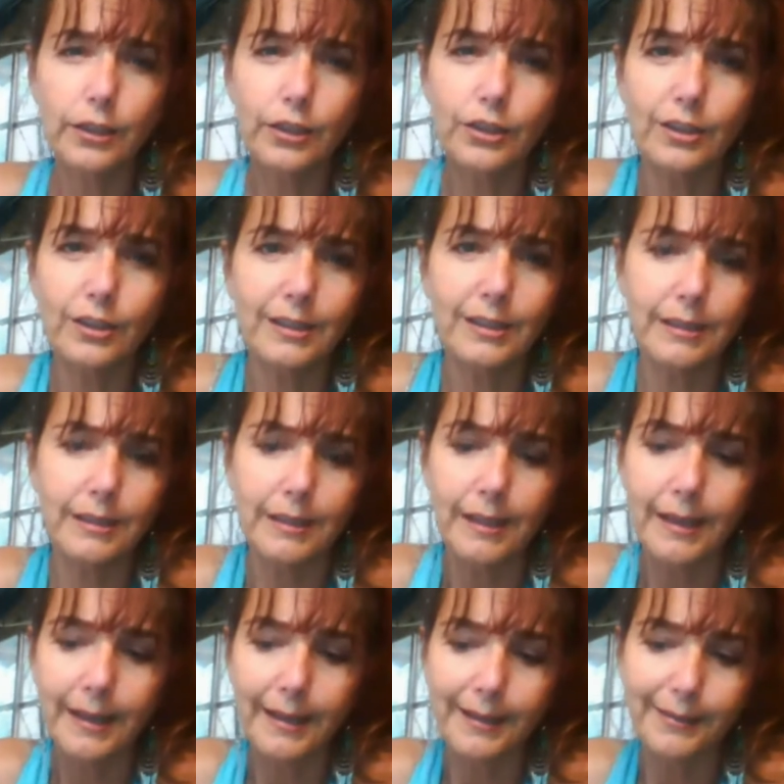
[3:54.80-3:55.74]
just
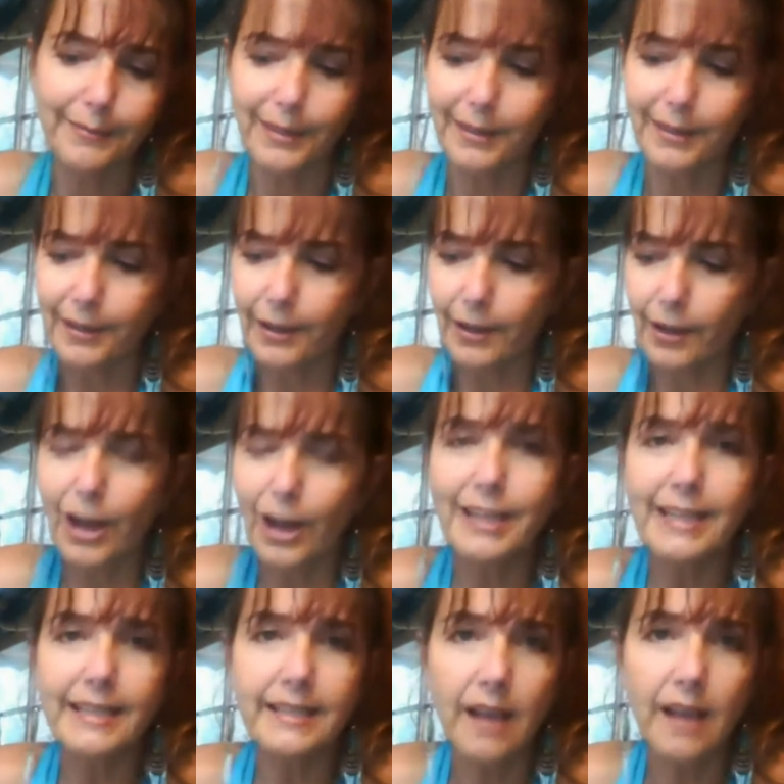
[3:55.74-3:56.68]

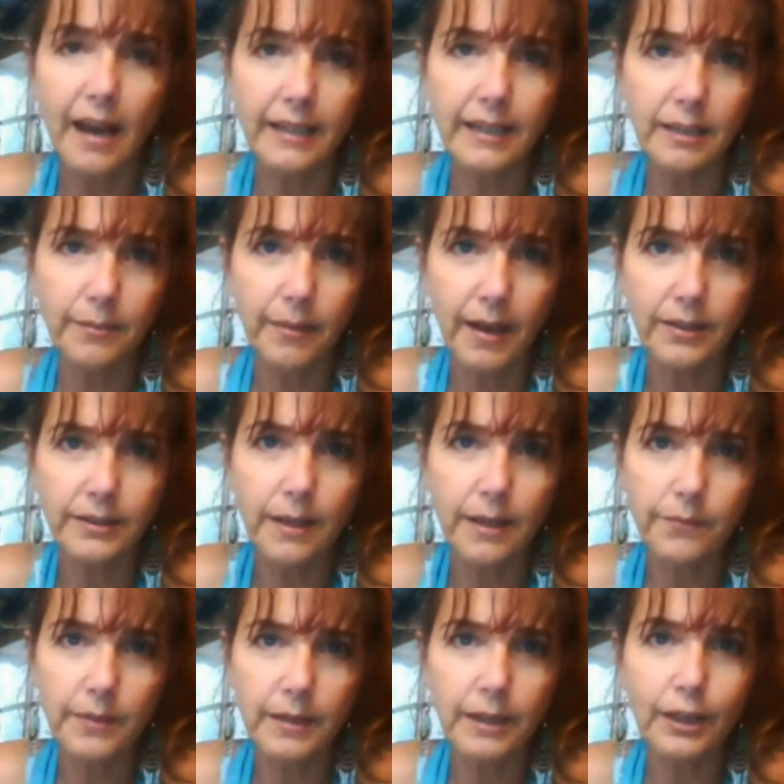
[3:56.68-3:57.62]
undecided about
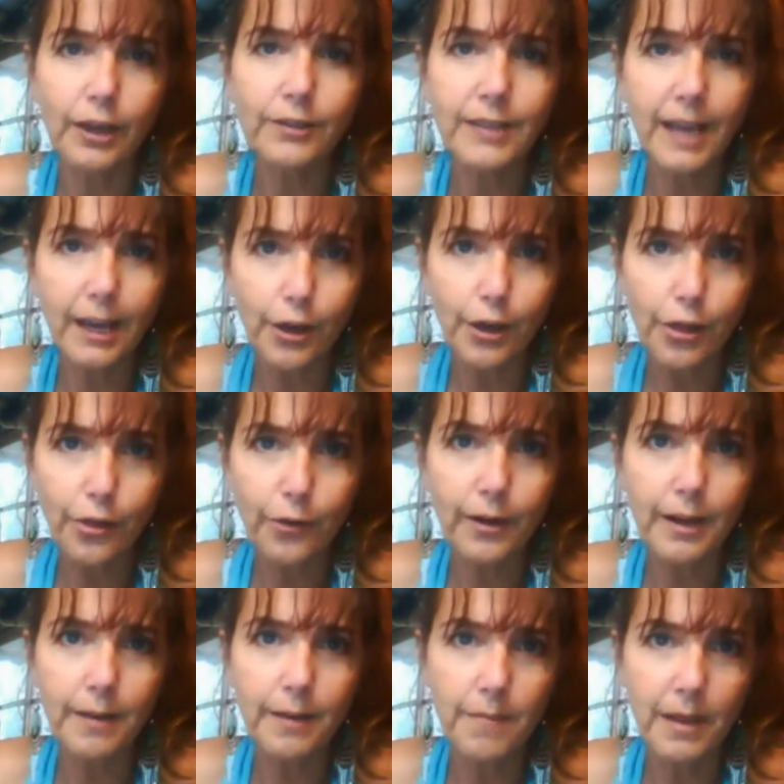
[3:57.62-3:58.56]
something, and go take a
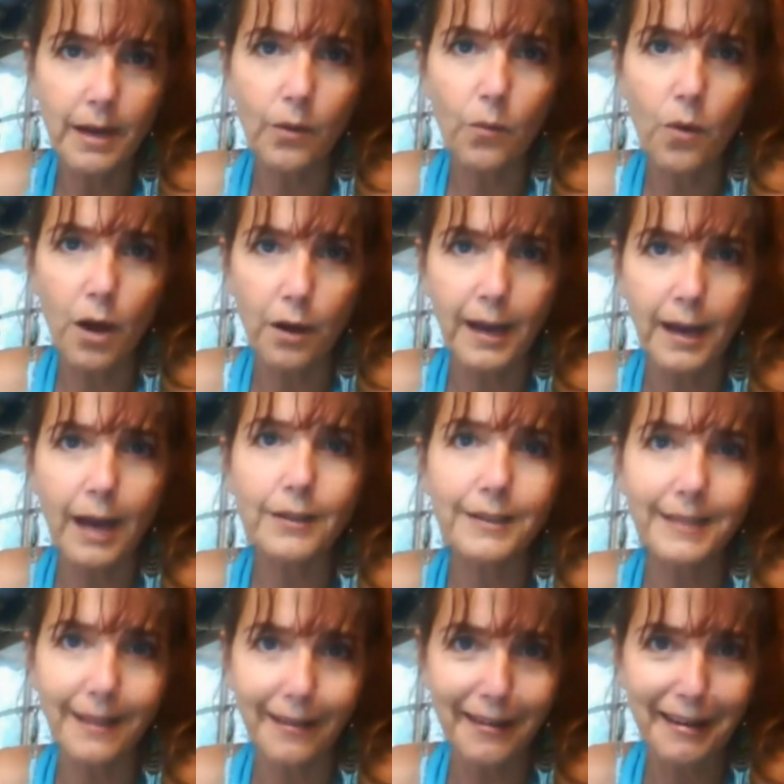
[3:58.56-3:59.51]
30-minute walk
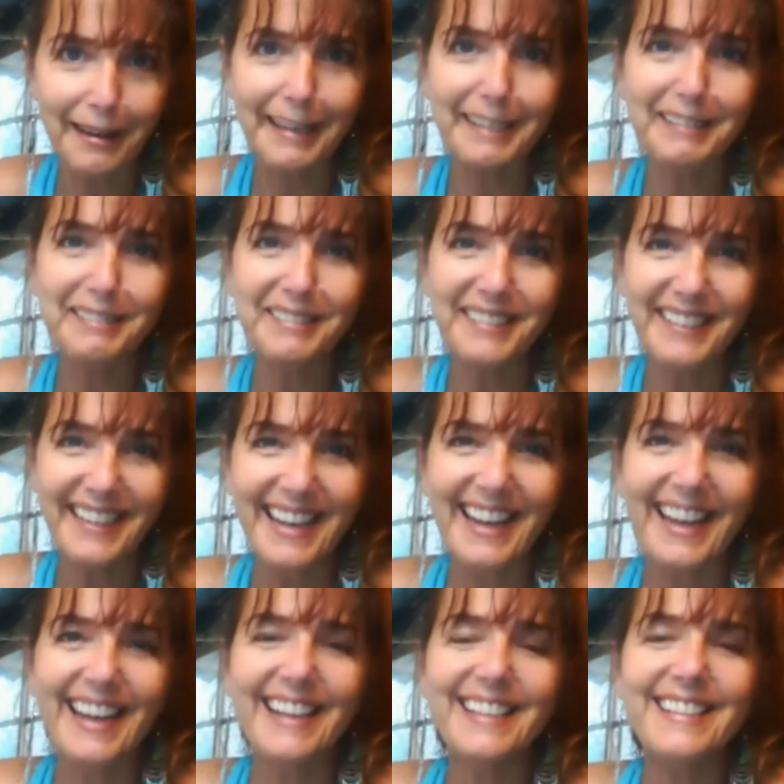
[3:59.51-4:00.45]
outside
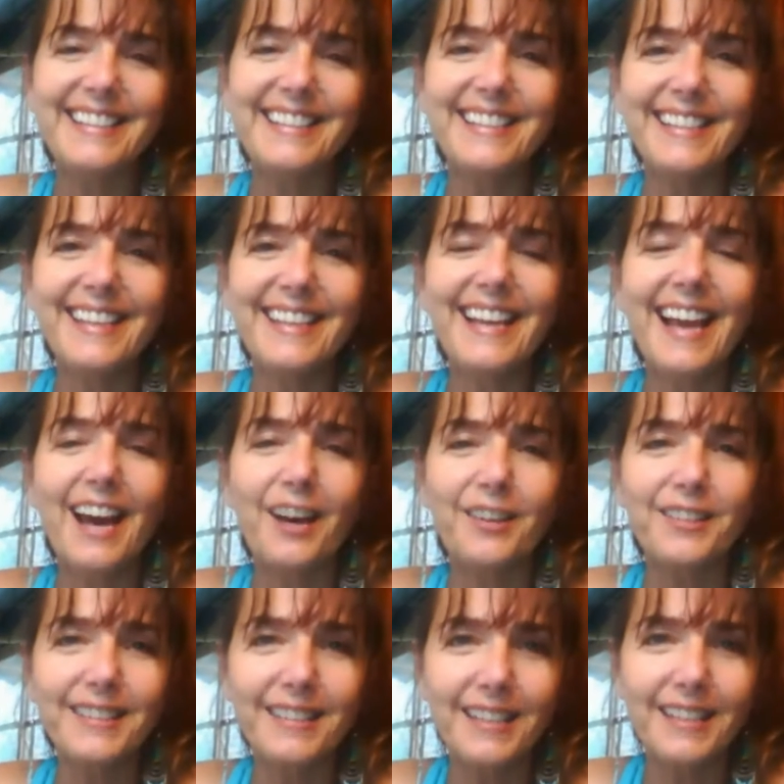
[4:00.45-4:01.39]
and see how
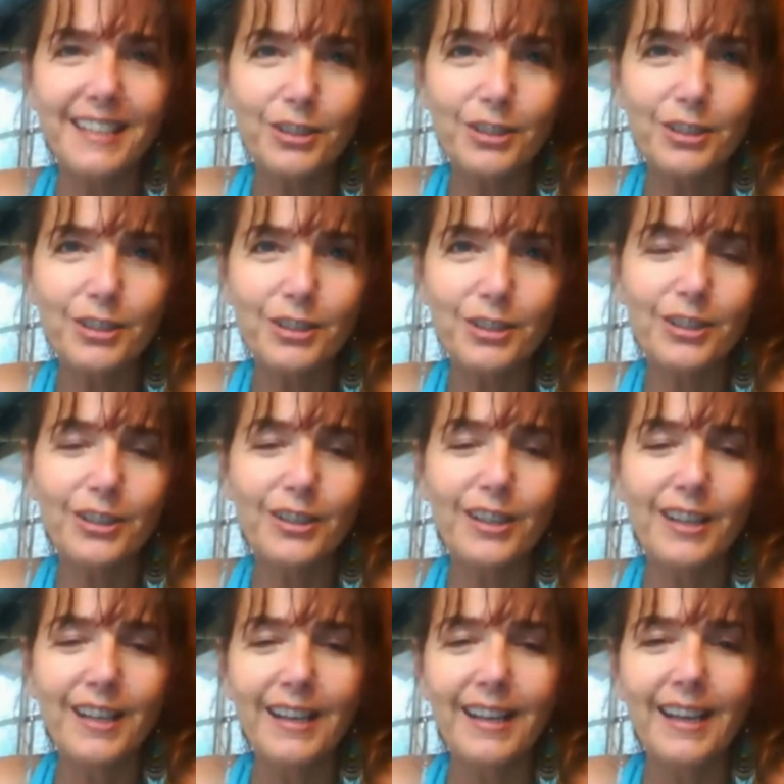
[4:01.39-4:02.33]
centered
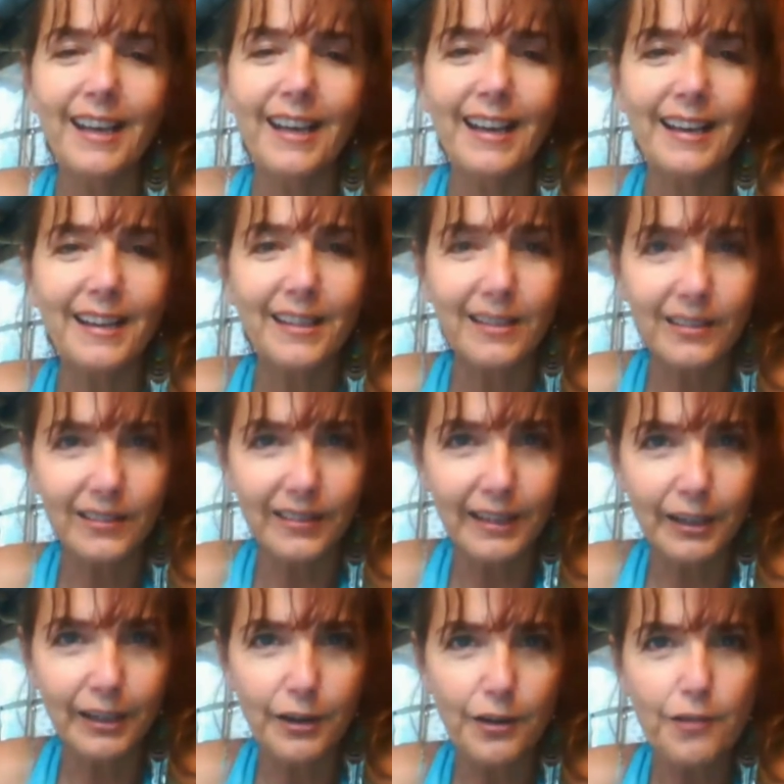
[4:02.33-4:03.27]
and
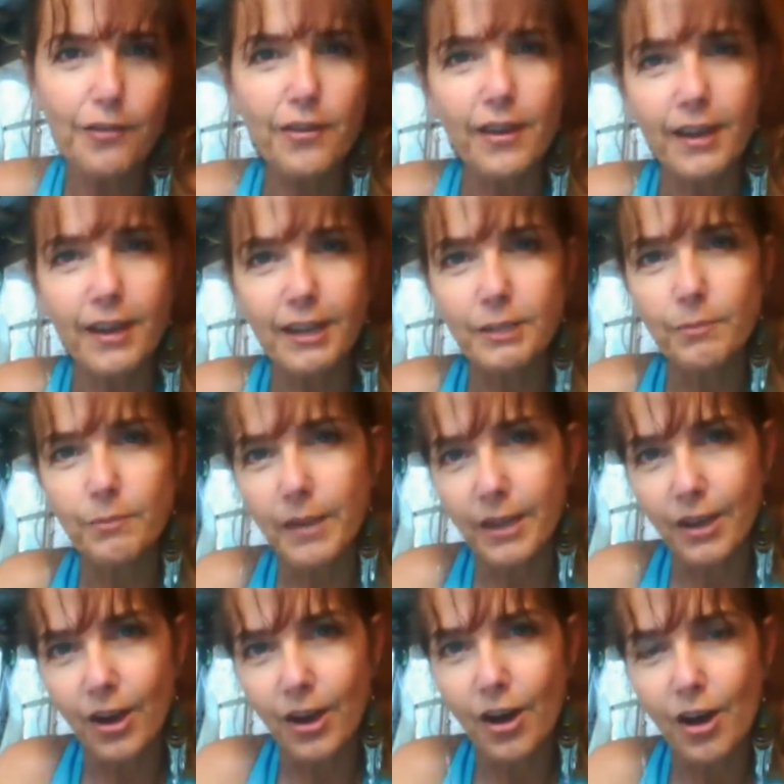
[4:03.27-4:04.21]
clear things
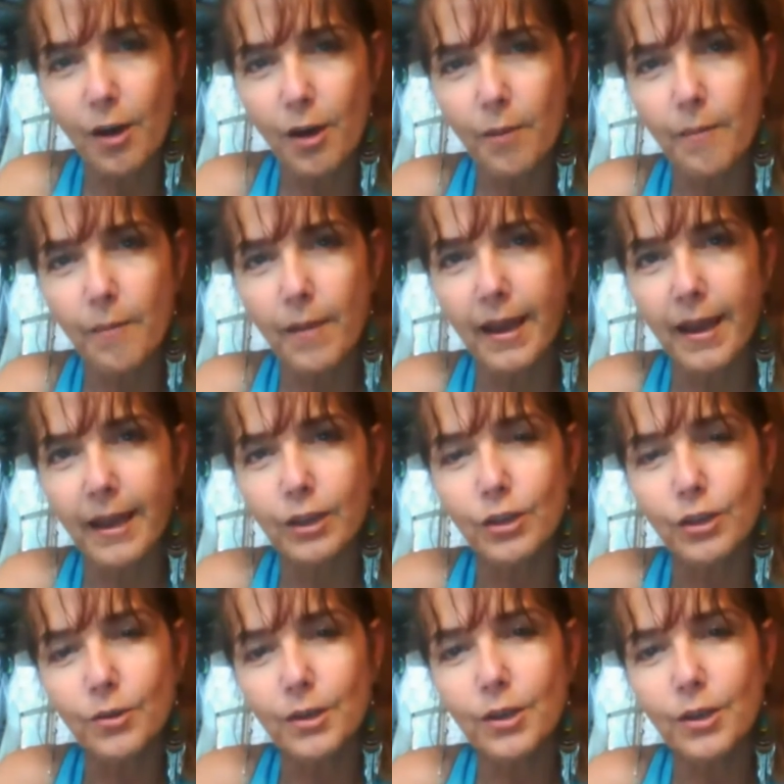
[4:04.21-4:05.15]
become, and
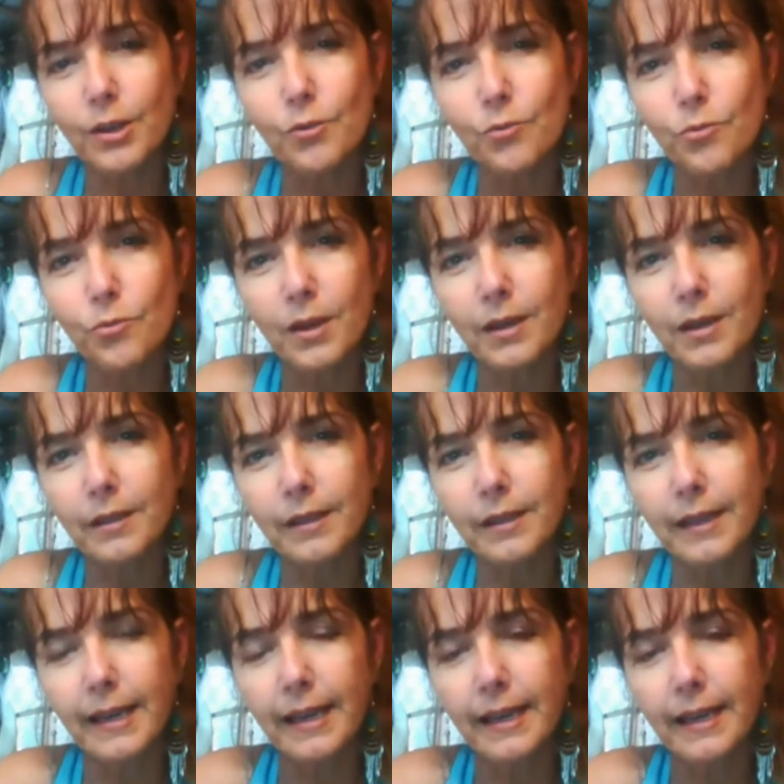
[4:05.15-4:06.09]
you can
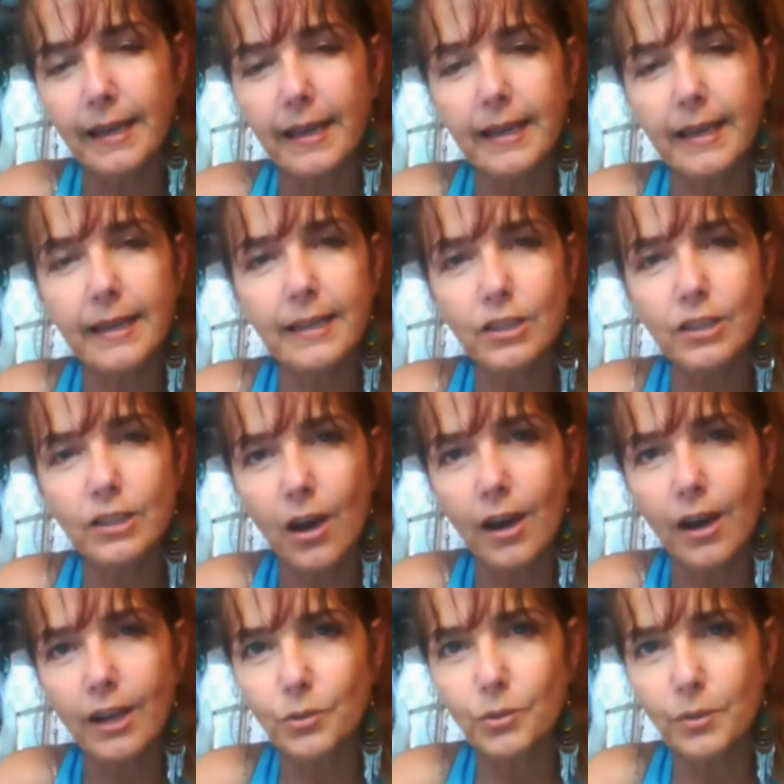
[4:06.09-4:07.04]
really get in
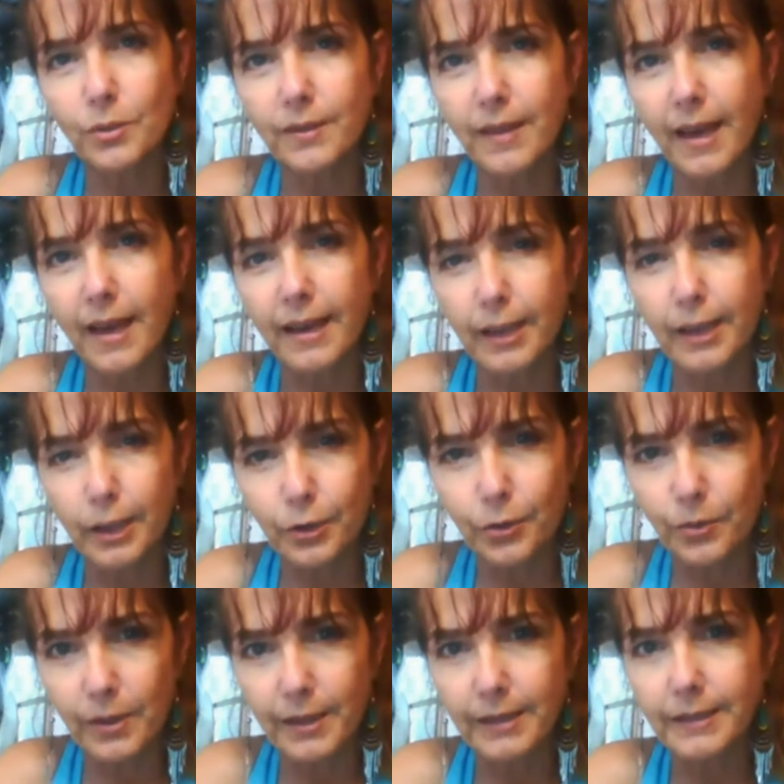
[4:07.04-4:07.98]
touch with that
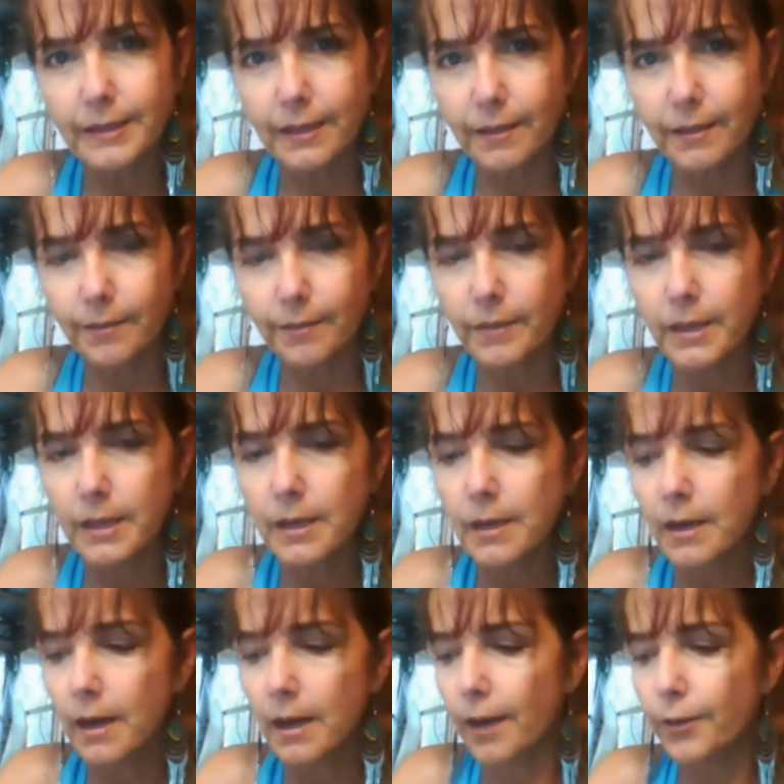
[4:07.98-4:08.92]
inner wisdom
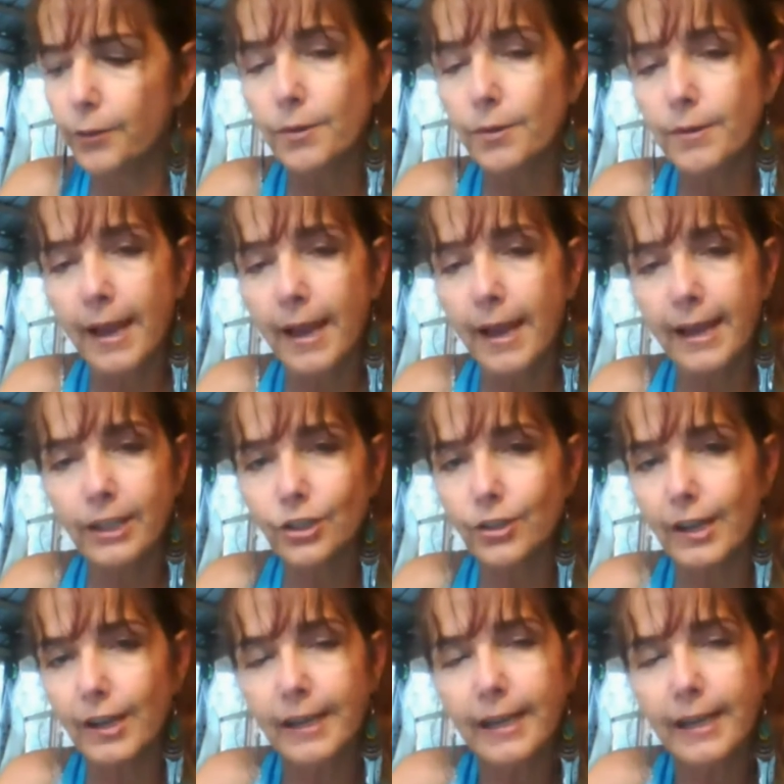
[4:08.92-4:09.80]
through nature.